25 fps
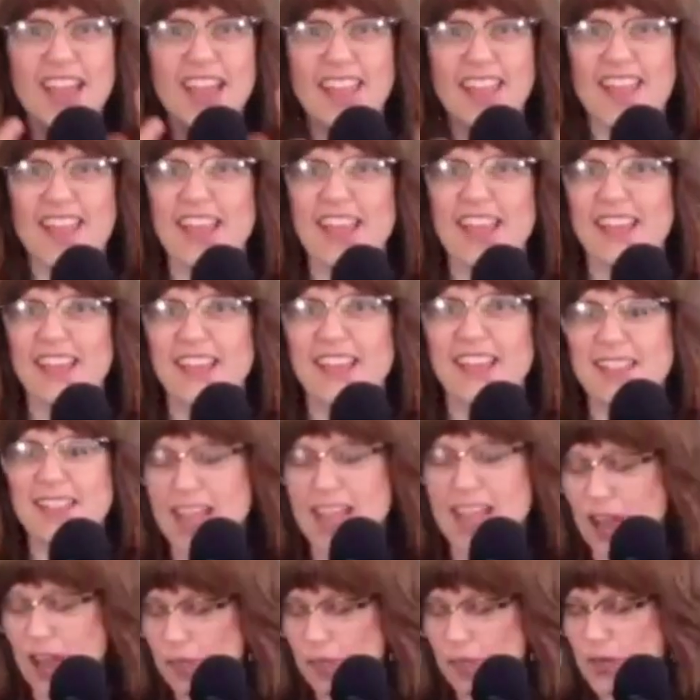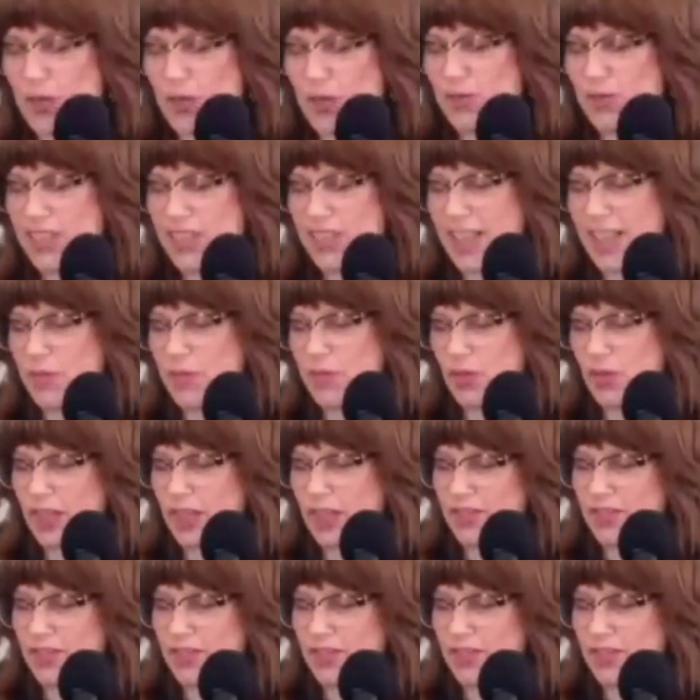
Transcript: that can help you to get more love.